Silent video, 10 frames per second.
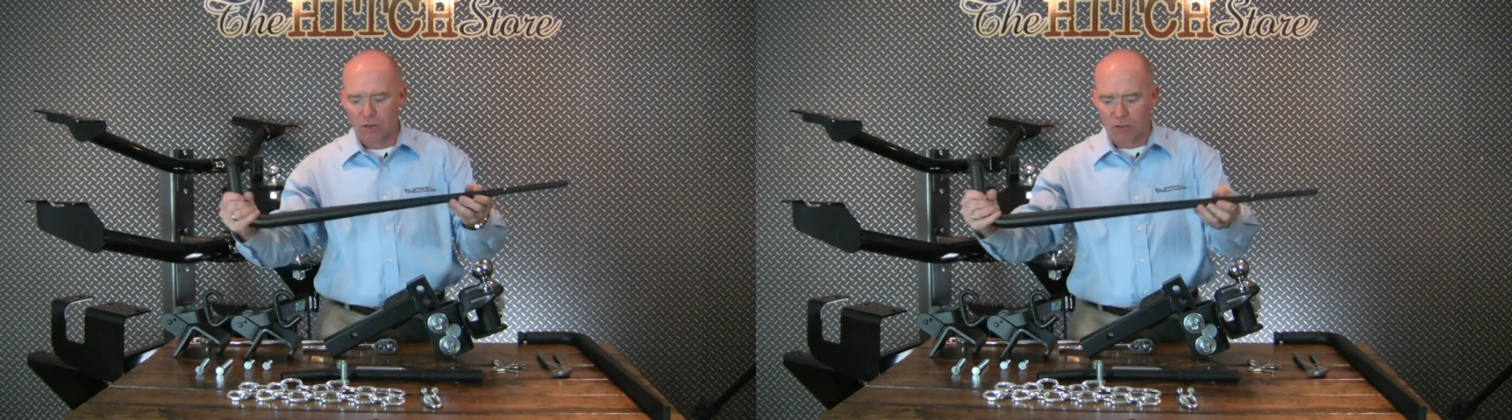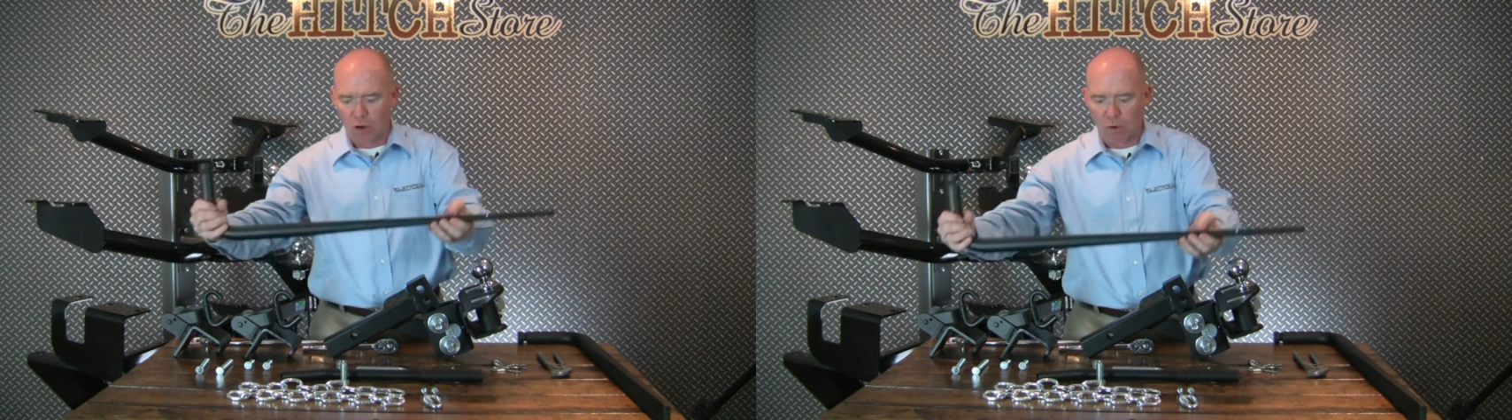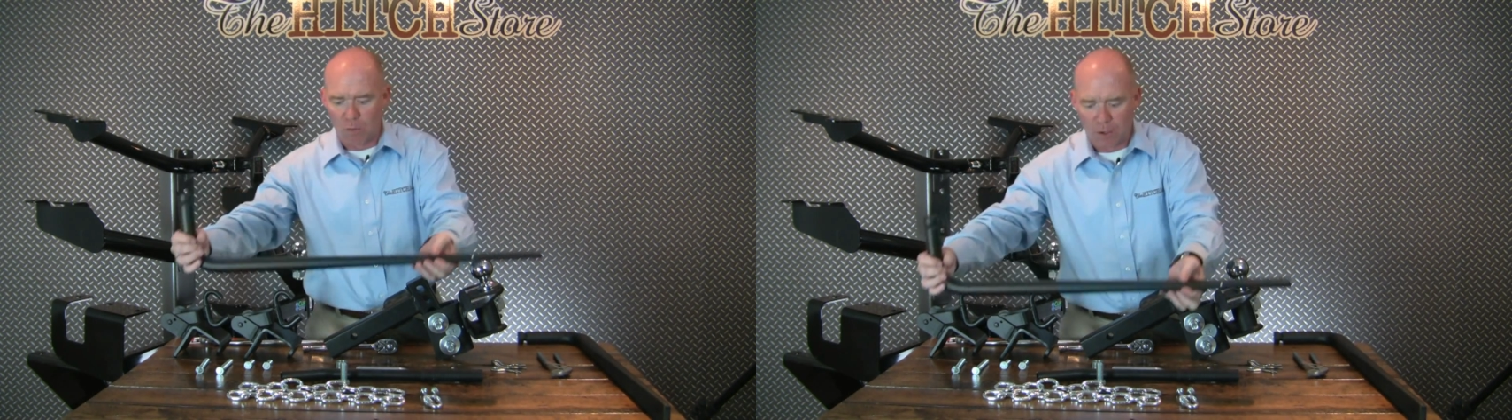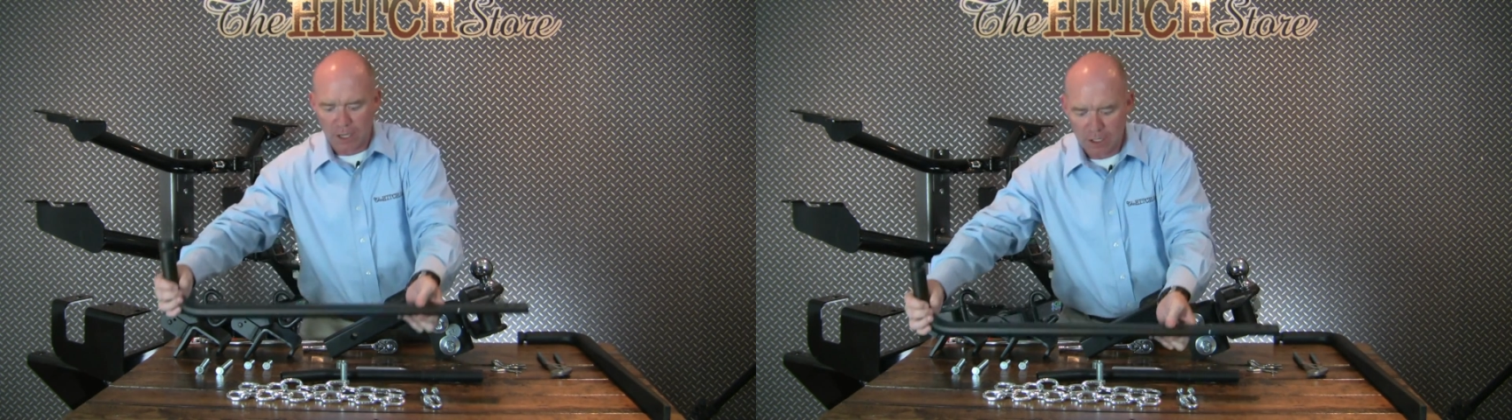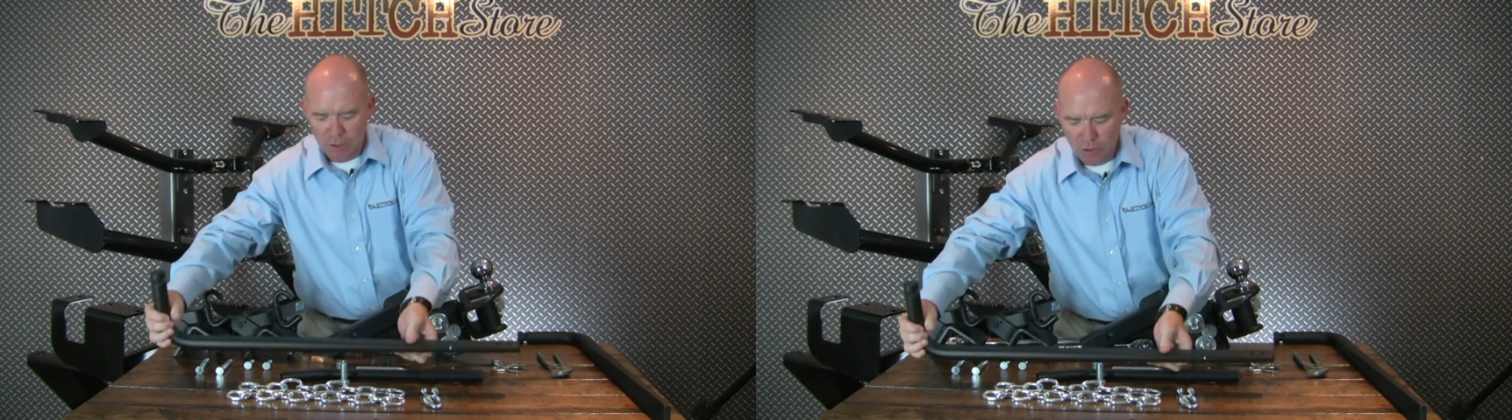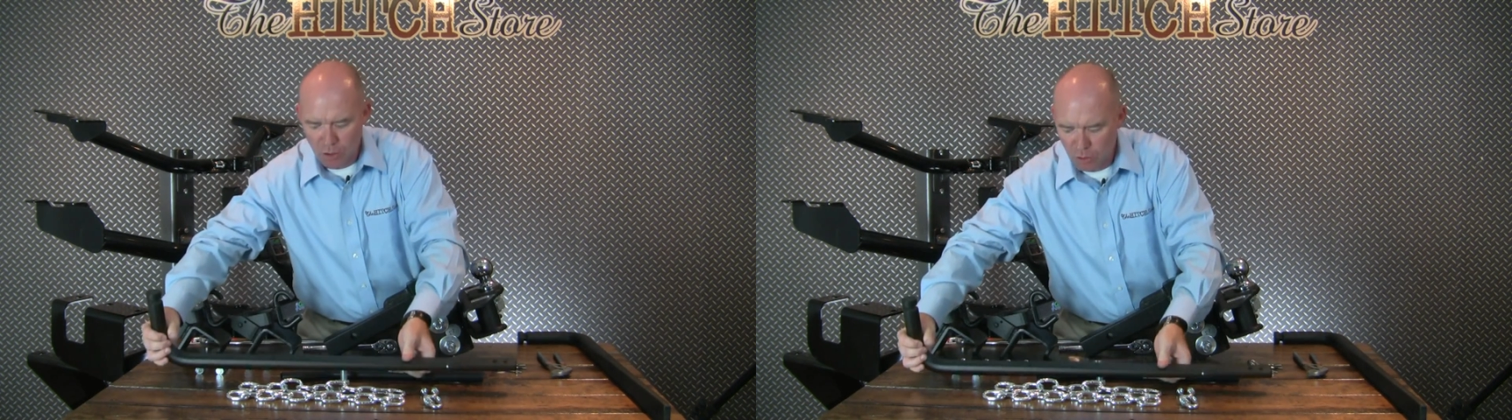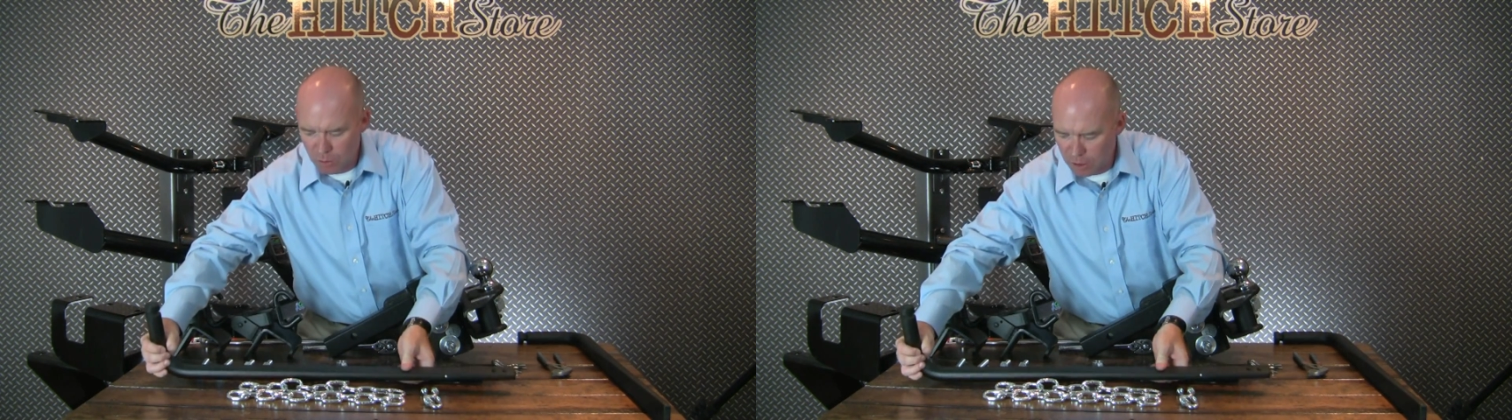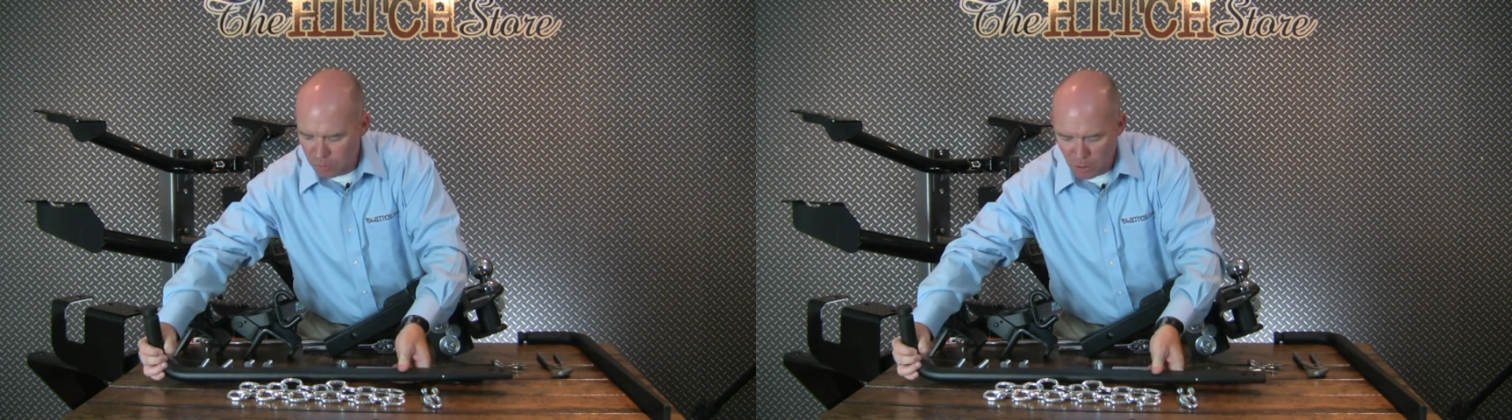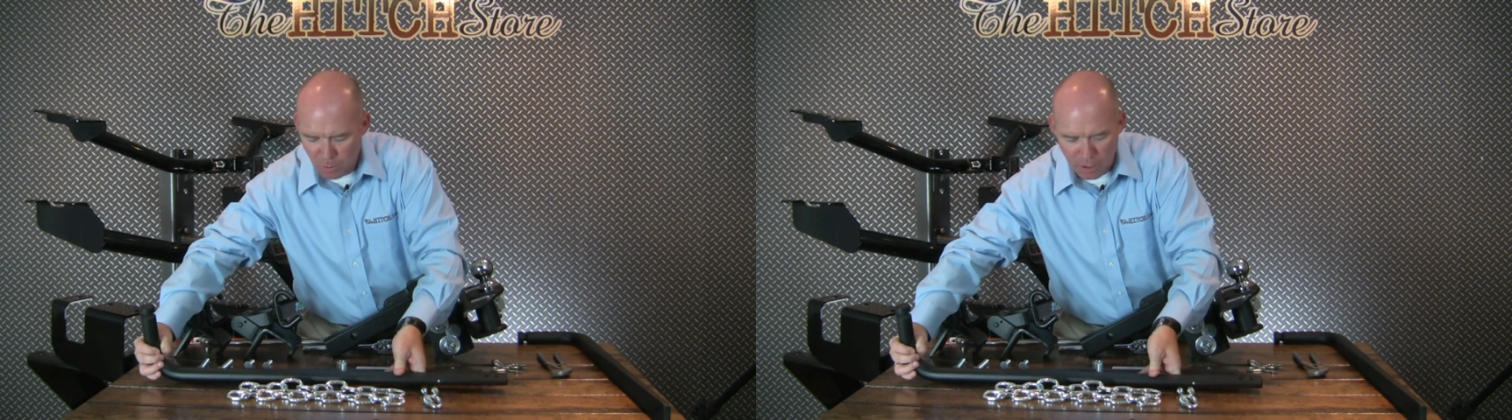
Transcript: so what we're going to need to do is we're going